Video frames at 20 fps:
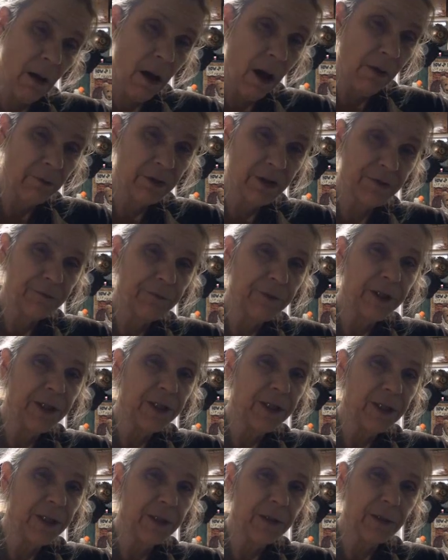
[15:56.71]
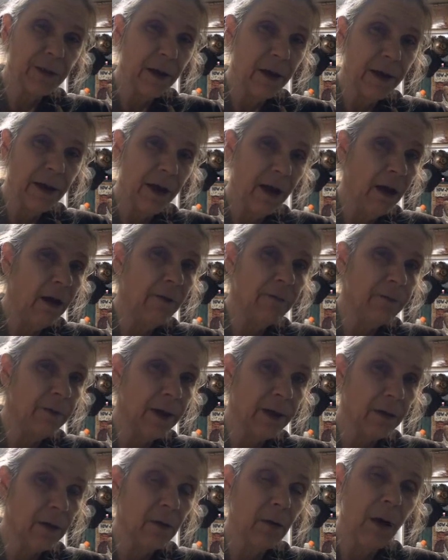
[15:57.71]
I was freezing it. I
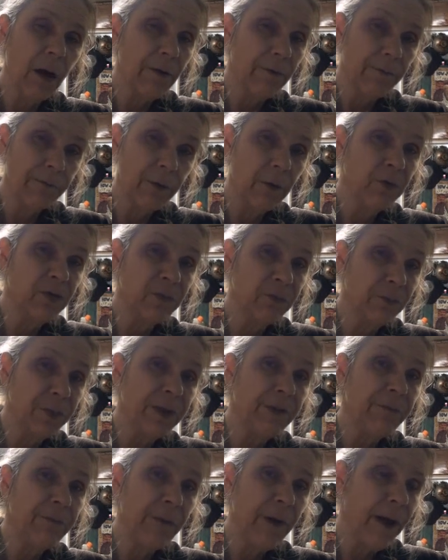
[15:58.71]
have like a lot of frozen beef